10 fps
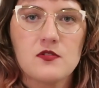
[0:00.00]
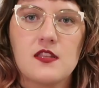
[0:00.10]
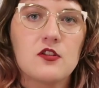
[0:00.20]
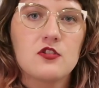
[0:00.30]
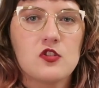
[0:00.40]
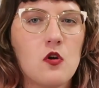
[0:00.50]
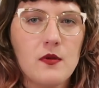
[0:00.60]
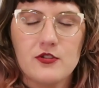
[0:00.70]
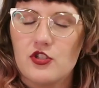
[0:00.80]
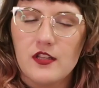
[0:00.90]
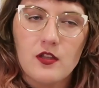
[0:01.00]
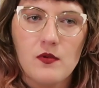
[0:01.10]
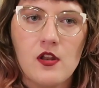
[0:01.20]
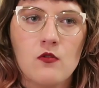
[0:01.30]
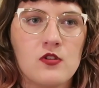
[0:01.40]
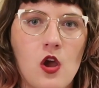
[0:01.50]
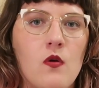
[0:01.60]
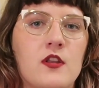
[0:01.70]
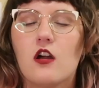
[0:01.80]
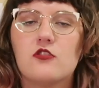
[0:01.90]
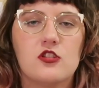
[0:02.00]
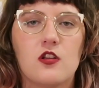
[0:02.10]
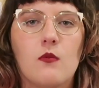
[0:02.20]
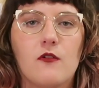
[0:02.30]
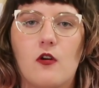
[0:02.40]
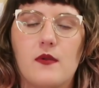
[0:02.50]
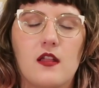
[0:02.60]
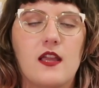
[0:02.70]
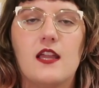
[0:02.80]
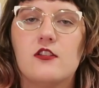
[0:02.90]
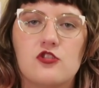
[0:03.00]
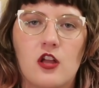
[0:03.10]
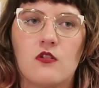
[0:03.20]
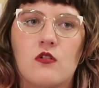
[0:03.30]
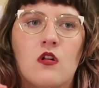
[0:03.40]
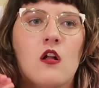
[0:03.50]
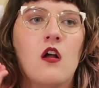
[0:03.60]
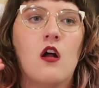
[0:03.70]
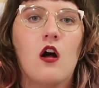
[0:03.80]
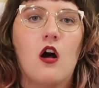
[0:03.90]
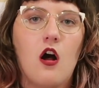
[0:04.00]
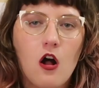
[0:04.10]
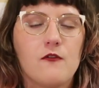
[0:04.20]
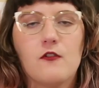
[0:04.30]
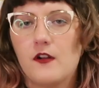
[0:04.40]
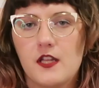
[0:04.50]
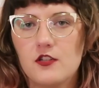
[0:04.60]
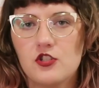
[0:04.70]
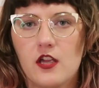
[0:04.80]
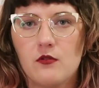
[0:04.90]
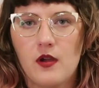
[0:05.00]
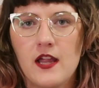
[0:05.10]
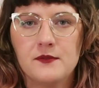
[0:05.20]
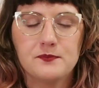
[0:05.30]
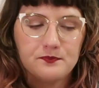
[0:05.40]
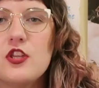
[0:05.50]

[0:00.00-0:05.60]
Like, there's so much shit that we don't know, and not just homophobia, like in general, awful fucking shit, right?